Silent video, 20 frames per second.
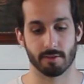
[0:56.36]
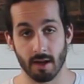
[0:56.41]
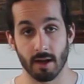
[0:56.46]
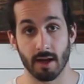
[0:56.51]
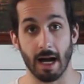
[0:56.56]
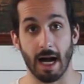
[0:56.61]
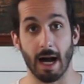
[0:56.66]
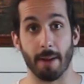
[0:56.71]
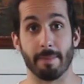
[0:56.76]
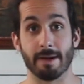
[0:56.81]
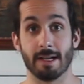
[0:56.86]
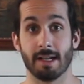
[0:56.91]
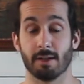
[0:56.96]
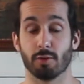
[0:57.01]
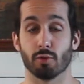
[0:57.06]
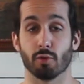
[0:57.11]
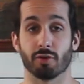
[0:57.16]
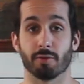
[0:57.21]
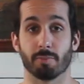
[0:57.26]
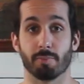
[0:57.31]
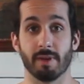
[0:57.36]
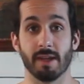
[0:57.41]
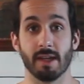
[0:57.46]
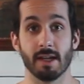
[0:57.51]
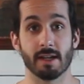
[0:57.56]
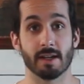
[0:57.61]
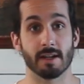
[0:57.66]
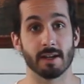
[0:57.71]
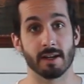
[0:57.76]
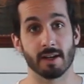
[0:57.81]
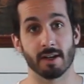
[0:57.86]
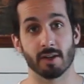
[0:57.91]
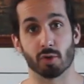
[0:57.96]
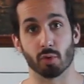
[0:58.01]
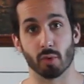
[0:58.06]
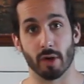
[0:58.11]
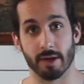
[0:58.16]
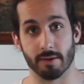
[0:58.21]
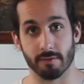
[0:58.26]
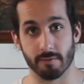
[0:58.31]
ability to speak, to
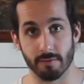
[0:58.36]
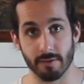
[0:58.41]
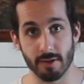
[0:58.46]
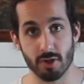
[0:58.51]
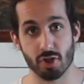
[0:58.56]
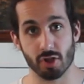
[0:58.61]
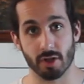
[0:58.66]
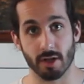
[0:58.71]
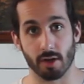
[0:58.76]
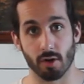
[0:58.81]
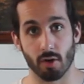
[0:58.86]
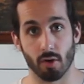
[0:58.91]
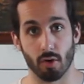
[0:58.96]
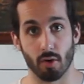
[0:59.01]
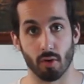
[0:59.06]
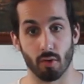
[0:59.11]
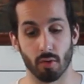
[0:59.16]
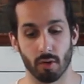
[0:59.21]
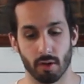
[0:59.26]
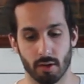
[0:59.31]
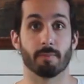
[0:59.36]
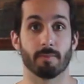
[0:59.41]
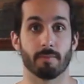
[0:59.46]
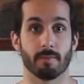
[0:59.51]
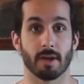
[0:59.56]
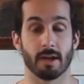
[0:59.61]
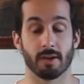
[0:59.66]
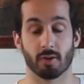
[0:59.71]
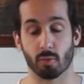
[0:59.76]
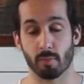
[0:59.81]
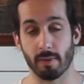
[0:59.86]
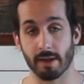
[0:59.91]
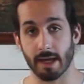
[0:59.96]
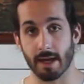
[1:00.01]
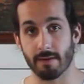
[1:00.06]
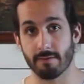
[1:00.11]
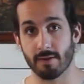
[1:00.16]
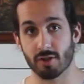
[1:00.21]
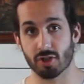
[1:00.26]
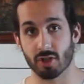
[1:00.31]
envision a goal, to make
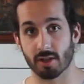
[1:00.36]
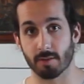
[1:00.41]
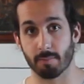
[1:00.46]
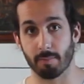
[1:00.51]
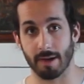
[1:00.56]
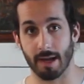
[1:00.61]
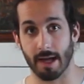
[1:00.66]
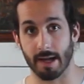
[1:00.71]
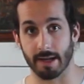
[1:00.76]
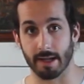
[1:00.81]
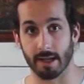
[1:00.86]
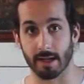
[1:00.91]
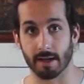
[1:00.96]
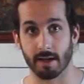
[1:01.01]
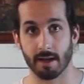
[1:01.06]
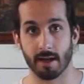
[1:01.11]
efficient planning,